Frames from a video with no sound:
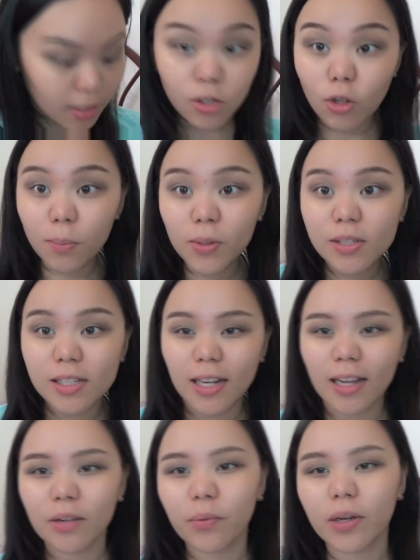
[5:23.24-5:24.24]
It's almost
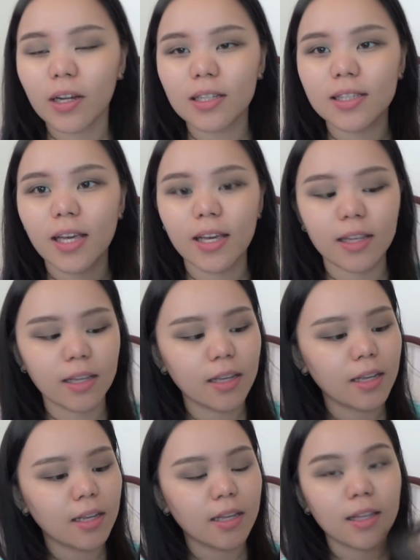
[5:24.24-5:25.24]
done. We're gonna take
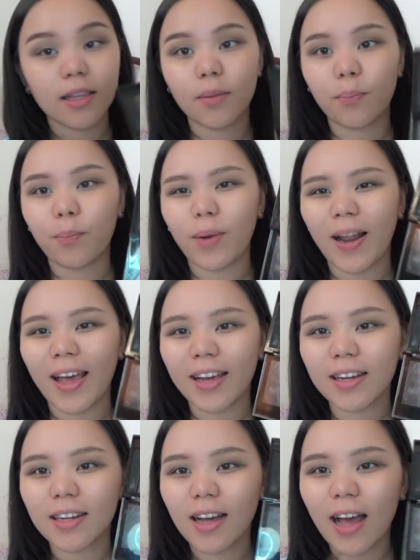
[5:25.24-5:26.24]
the black
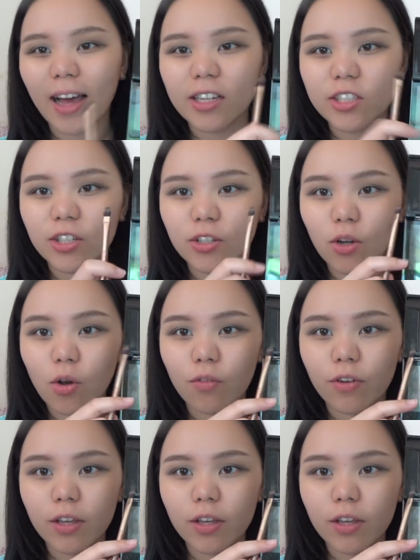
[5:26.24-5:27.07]
eyeshadow over